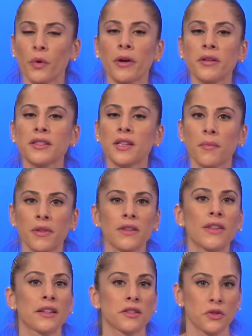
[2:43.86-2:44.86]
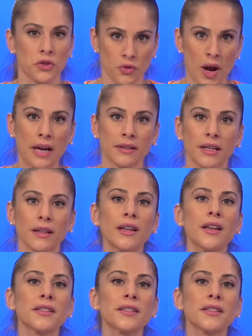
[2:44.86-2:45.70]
wearing something that's distracting,